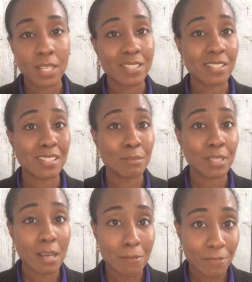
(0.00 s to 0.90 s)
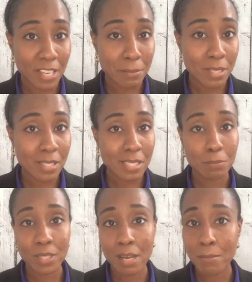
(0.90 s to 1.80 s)
Is it to become famous and
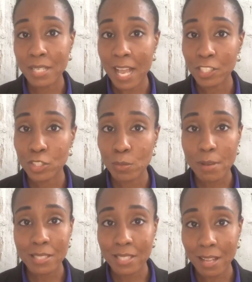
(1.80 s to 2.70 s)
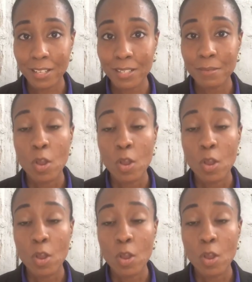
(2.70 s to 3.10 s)
become a national bestseller?